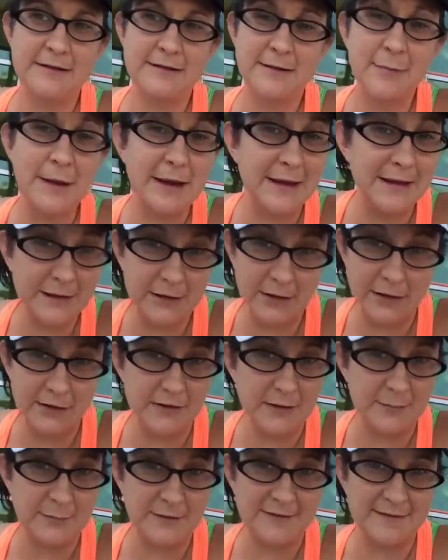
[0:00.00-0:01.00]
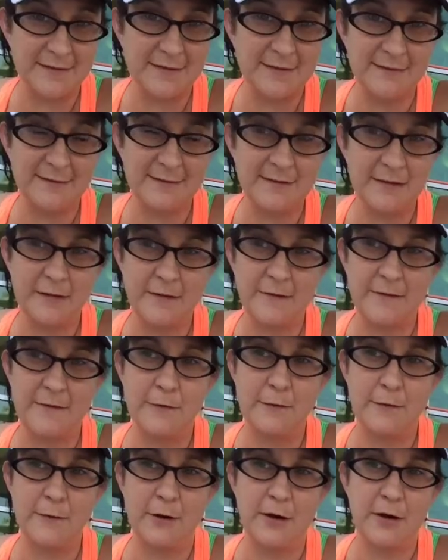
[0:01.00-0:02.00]
depending on your business, if
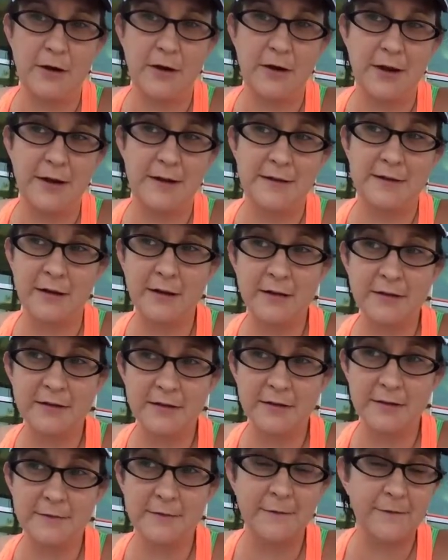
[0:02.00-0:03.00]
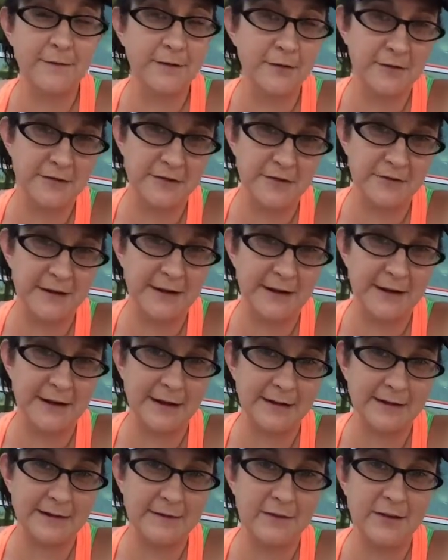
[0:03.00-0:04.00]
you are a doctor, the revenue generating
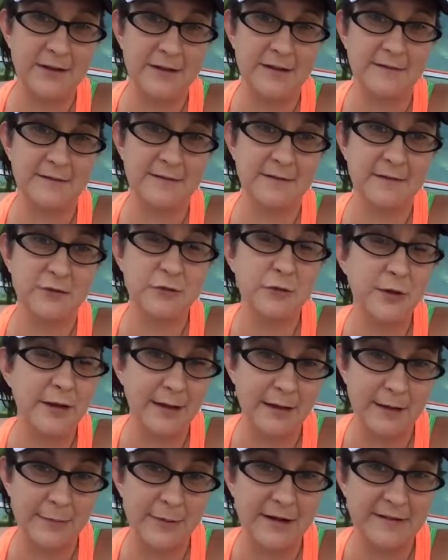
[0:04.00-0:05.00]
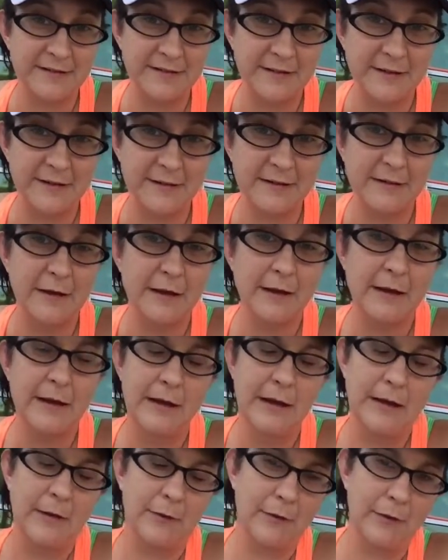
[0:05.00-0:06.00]
activity is treating a patient
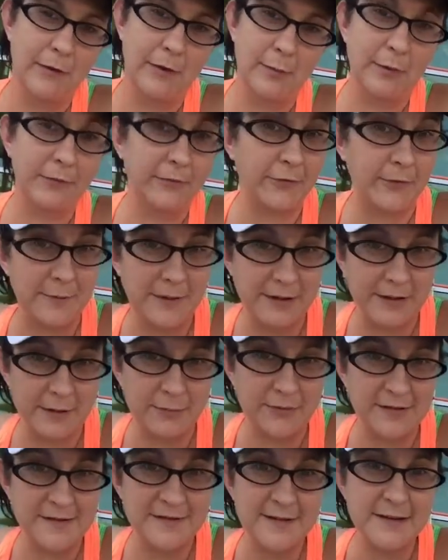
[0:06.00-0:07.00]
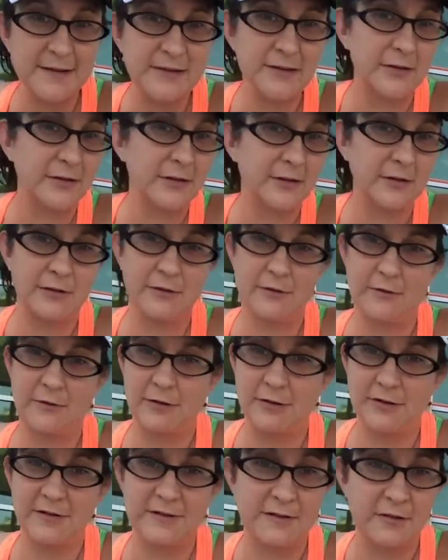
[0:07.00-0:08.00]
or performing a procedure
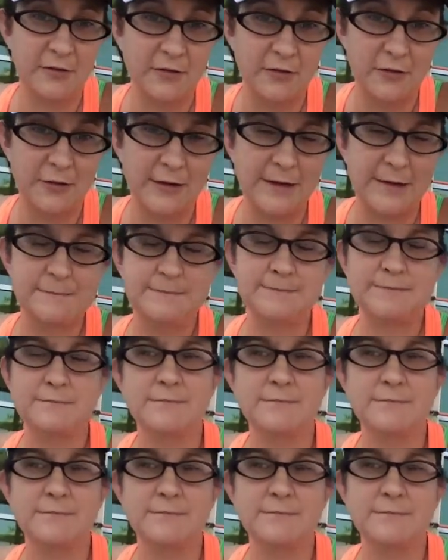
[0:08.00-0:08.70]
or a surgery.